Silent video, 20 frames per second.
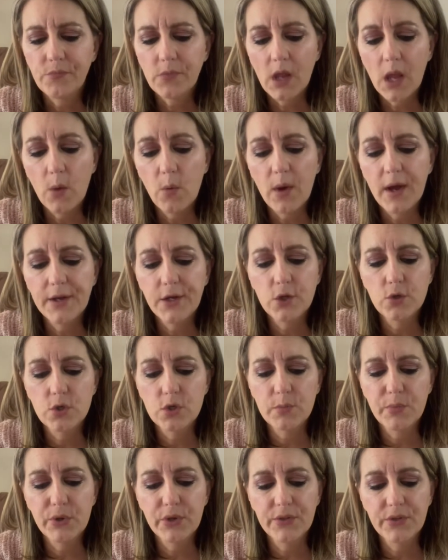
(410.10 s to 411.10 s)
I want you
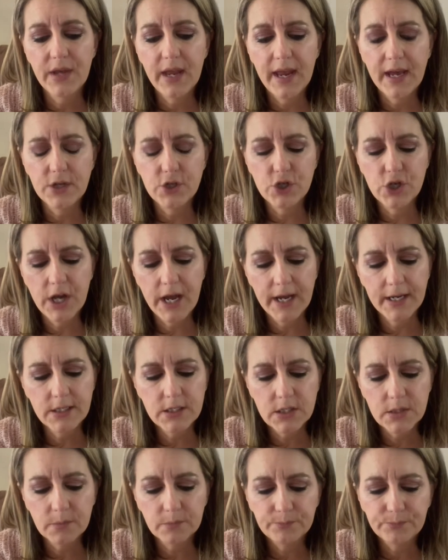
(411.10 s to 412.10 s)
to put in the
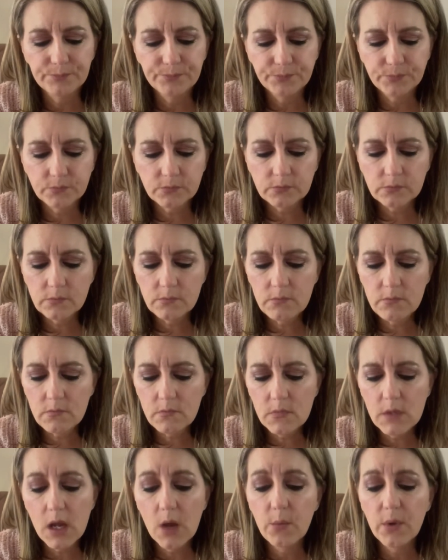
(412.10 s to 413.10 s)
hashtags.
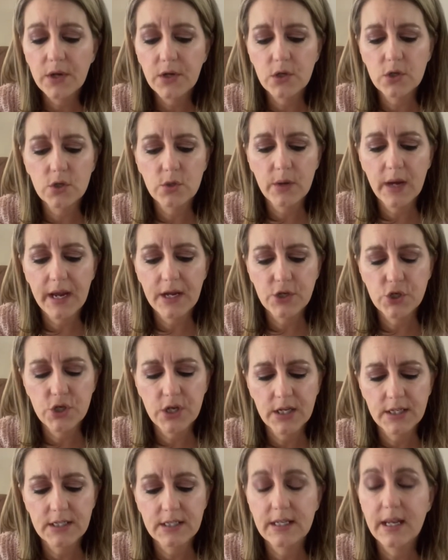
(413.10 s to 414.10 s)
I want you to do a
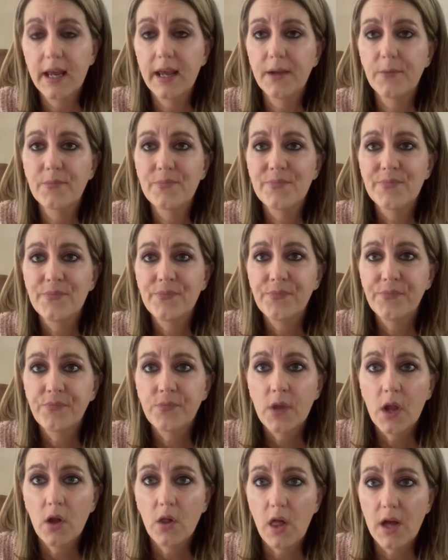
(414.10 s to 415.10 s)
hashtag saying
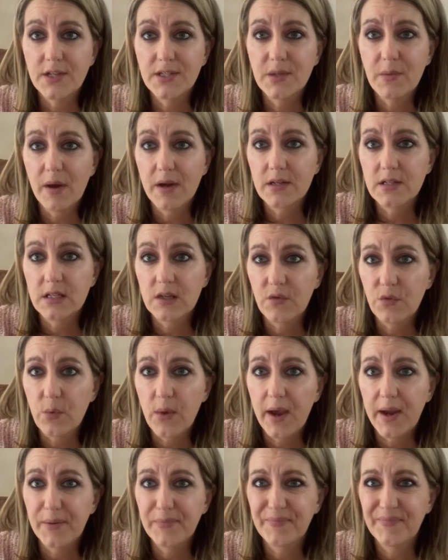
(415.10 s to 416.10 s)
glossy box
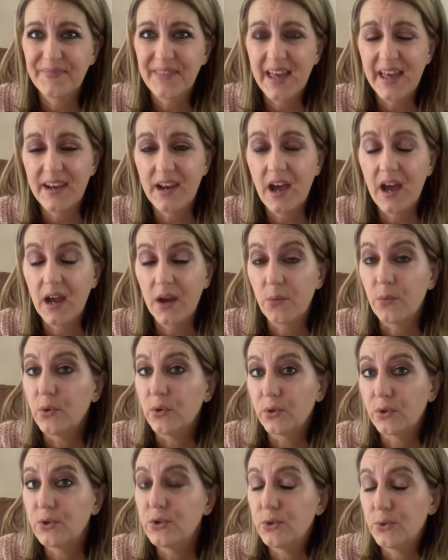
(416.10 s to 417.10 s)
giveaway. And I
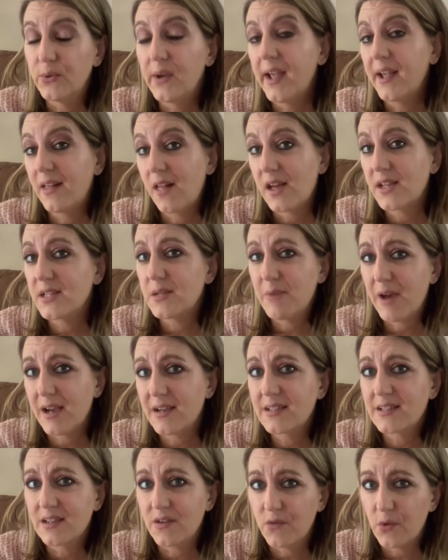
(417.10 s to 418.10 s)
will do a glossy
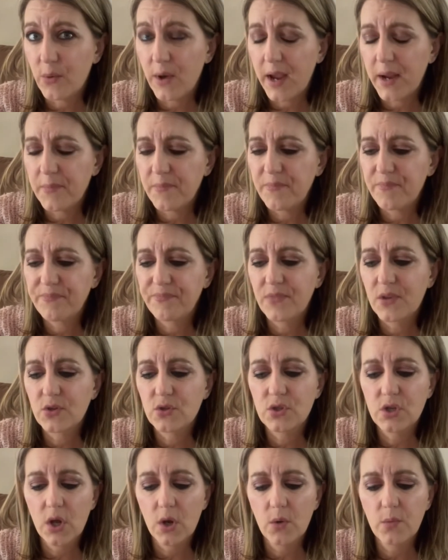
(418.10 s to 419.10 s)
box giveaway.
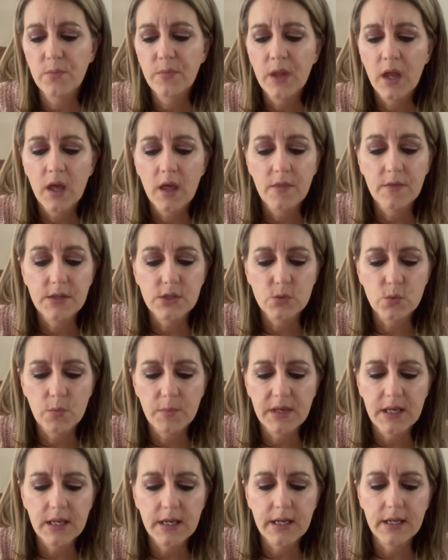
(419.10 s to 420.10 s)
So this will
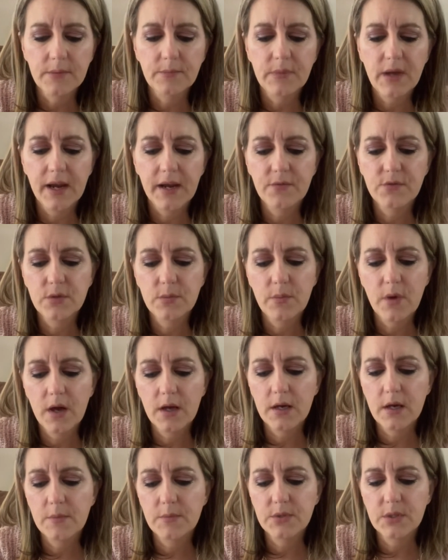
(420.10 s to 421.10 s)
be in it. I have some
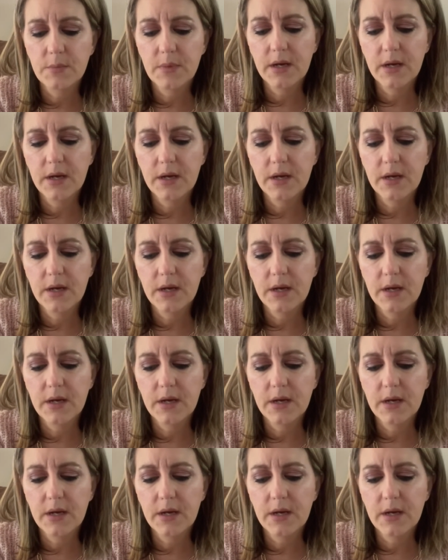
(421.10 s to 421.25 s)
um, some